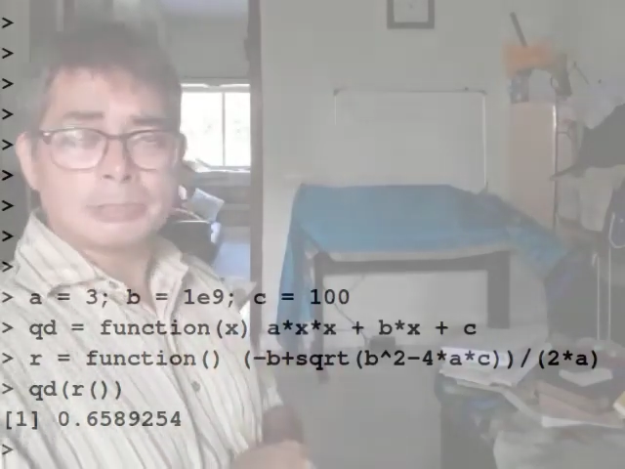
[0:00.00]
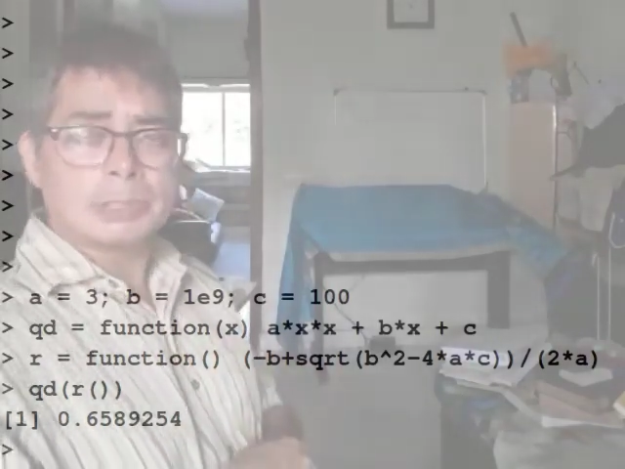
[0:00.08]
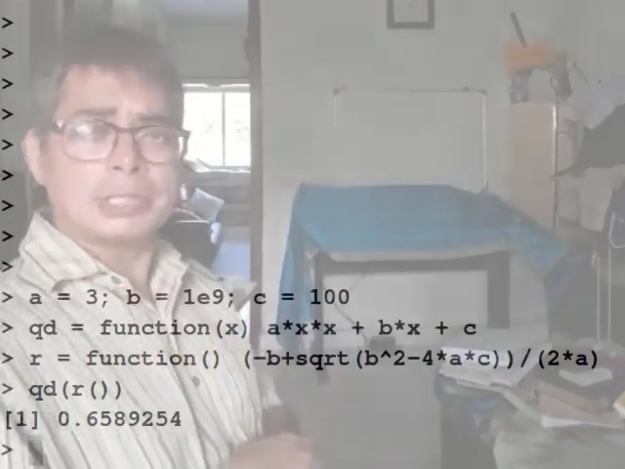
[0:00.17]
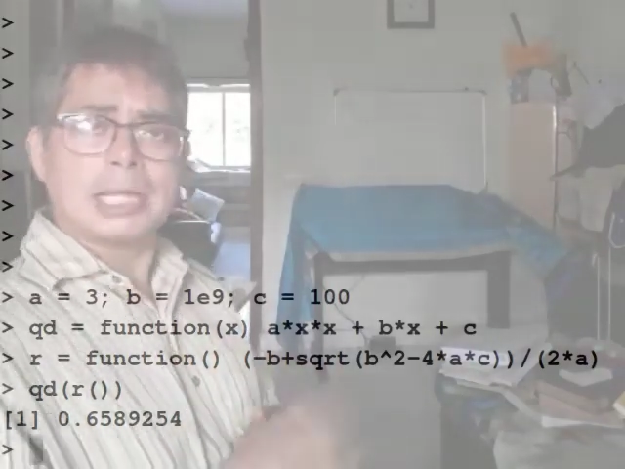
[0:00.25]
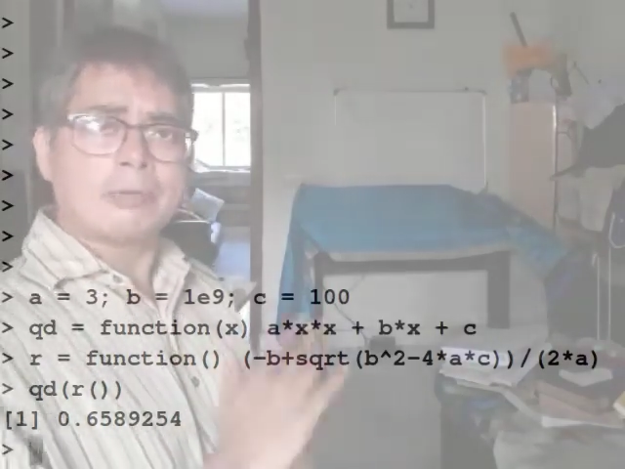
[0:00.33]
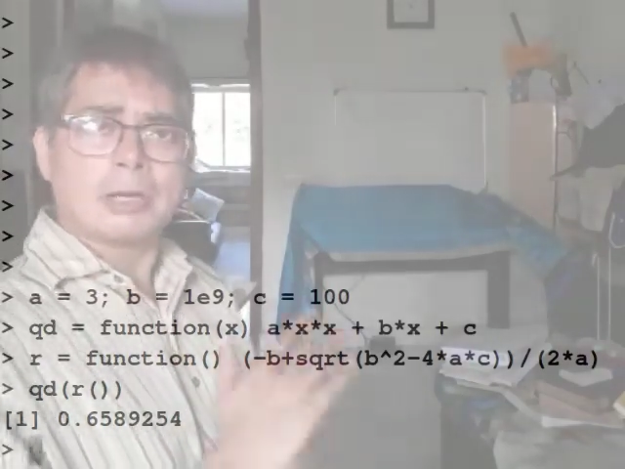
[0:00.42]

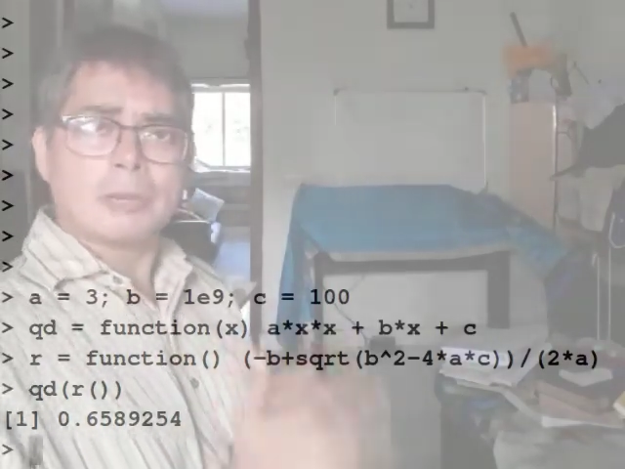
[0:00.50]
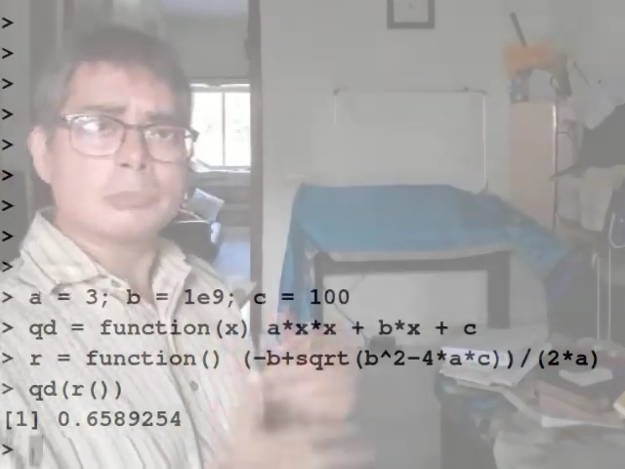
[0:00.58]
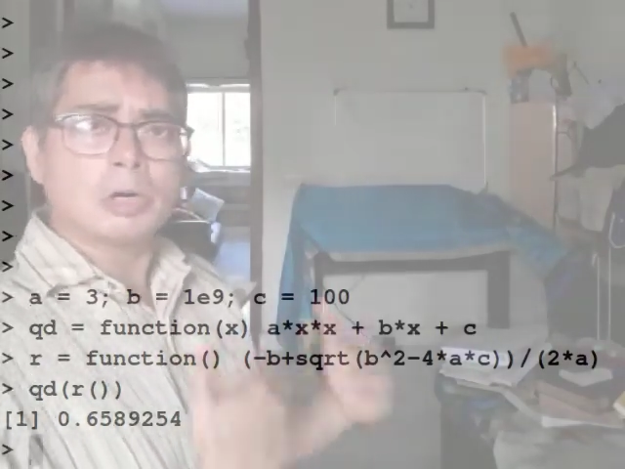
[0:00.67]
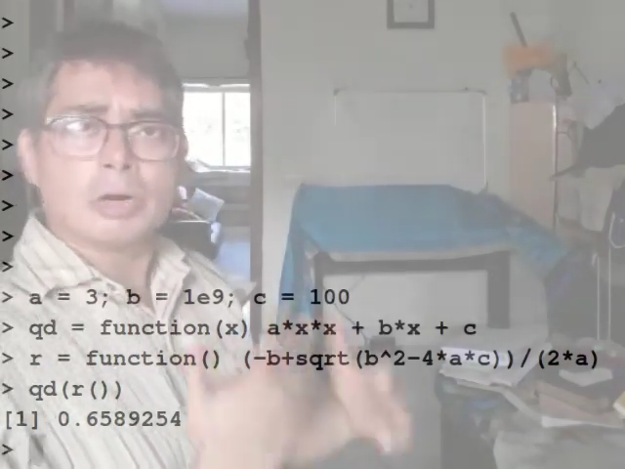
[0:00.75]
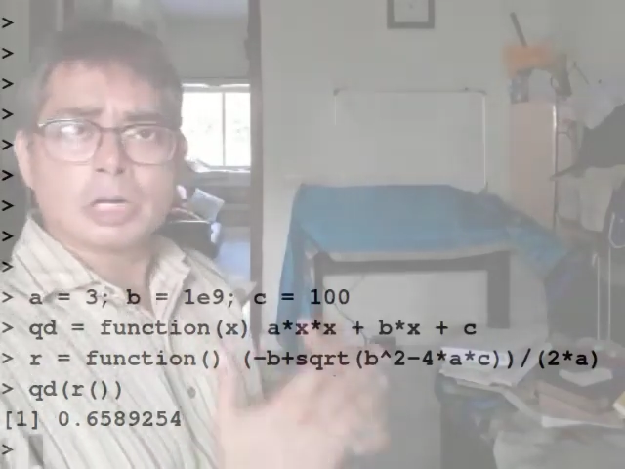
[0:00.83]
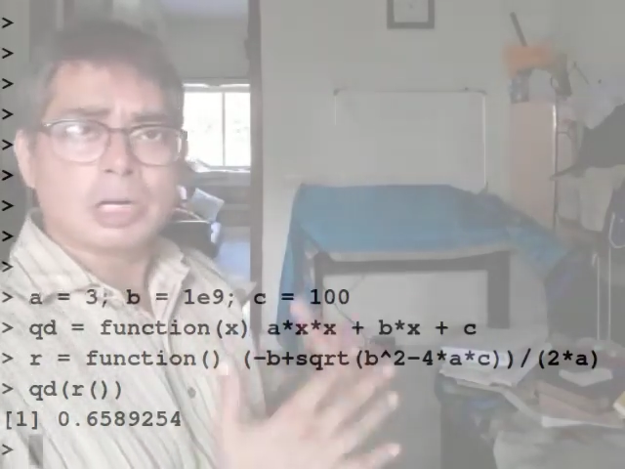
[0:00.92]
but they were of
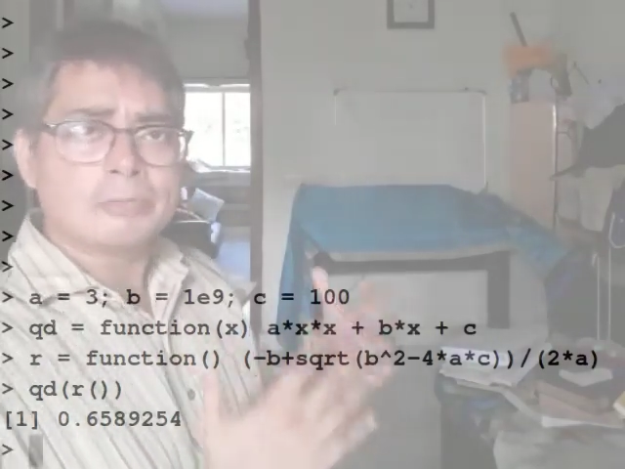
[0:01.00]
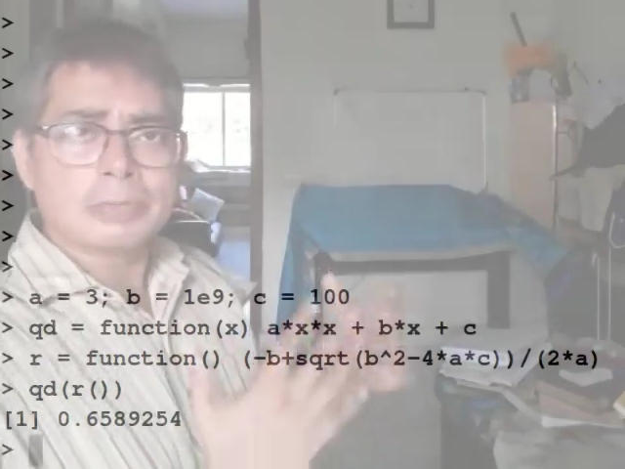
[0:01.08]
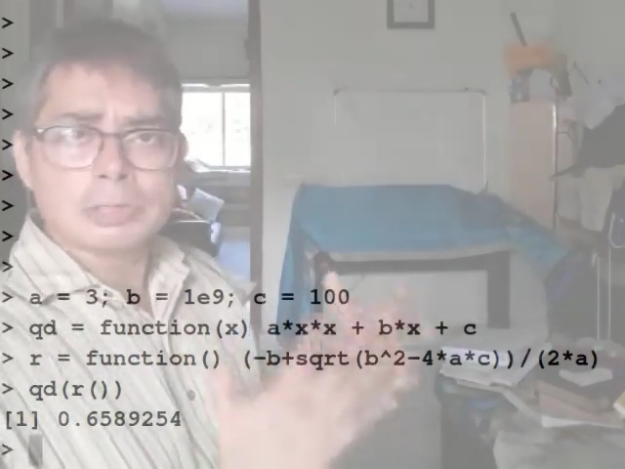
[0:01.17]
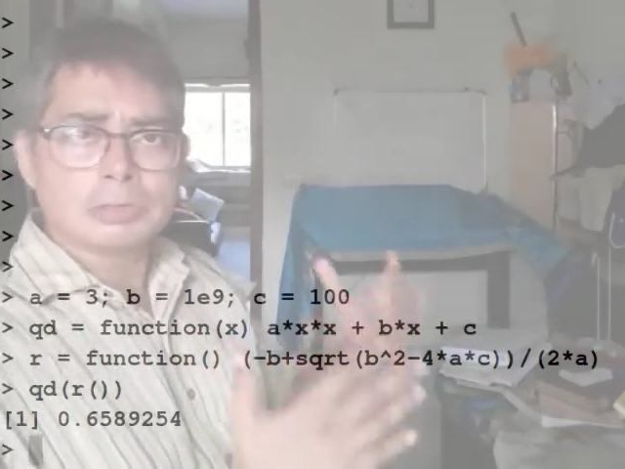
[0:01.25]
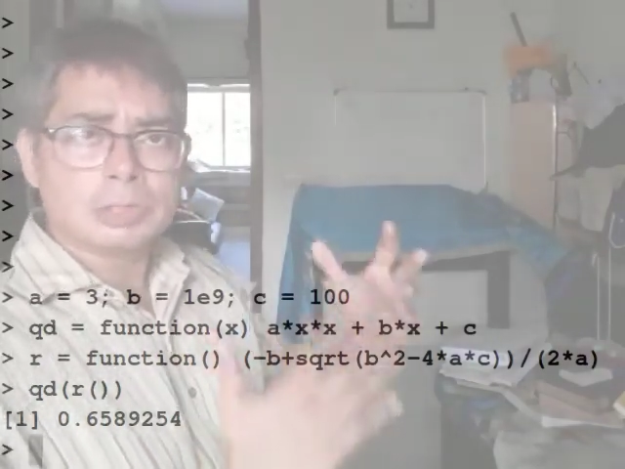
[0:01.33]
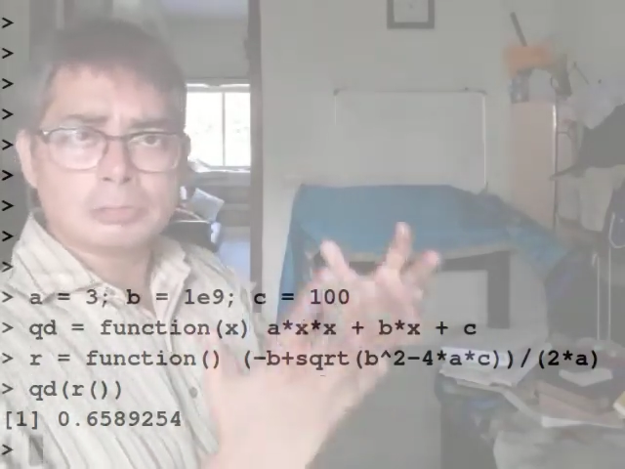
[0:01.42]
the order of
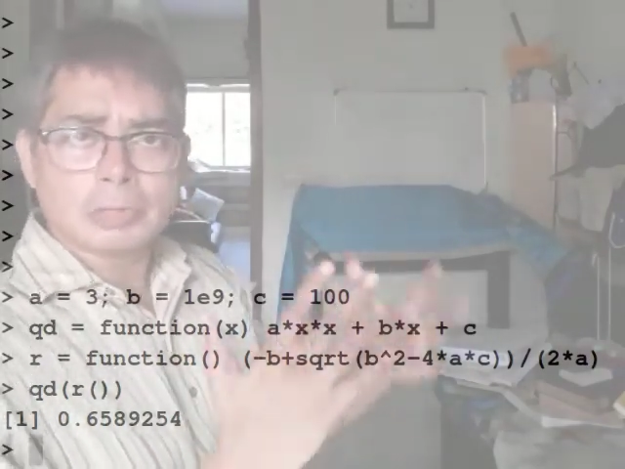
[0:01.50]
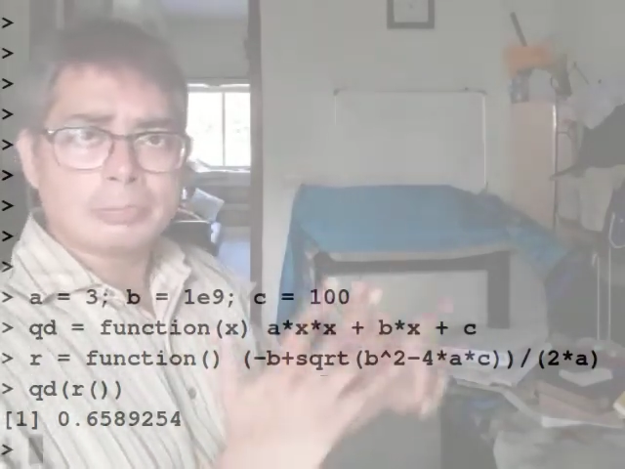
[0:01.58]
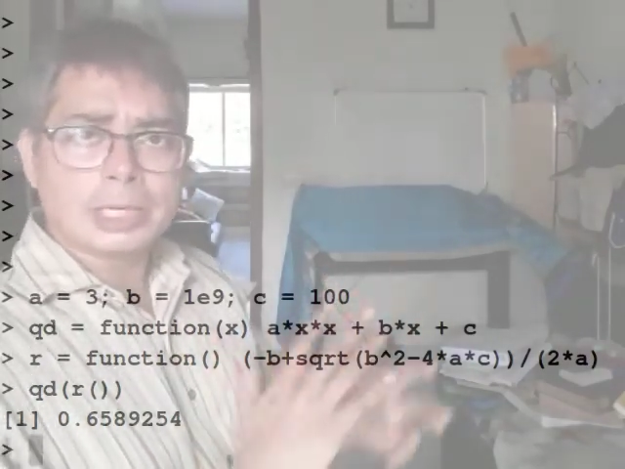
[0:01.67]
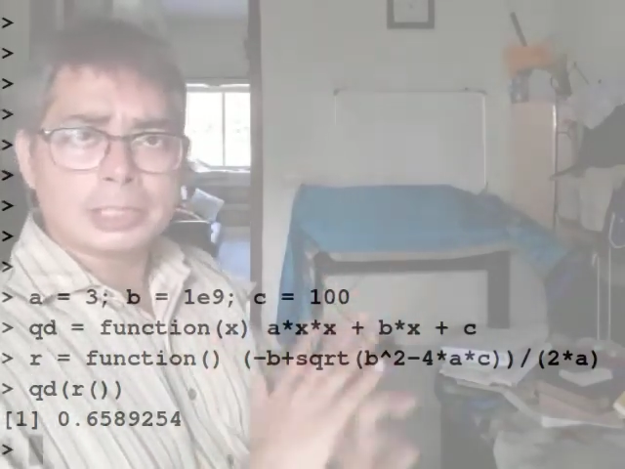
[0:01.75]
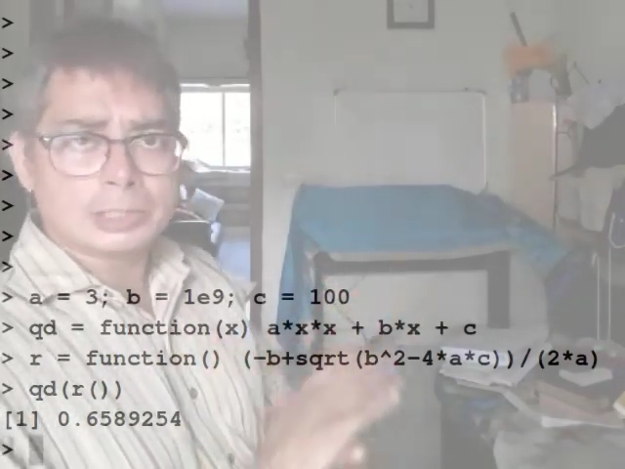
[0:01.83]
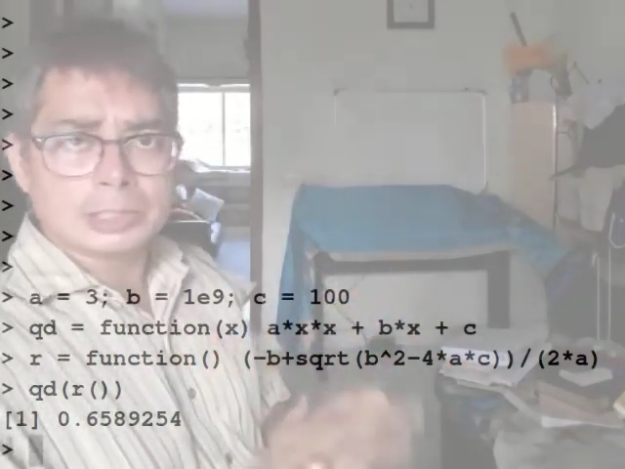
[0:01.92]
10 to the power
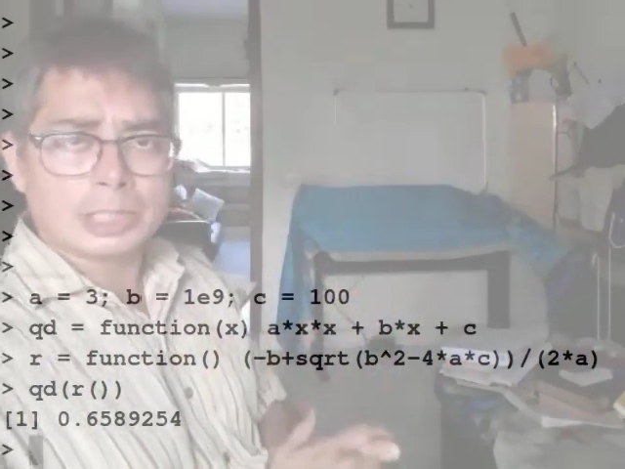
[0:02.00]
minus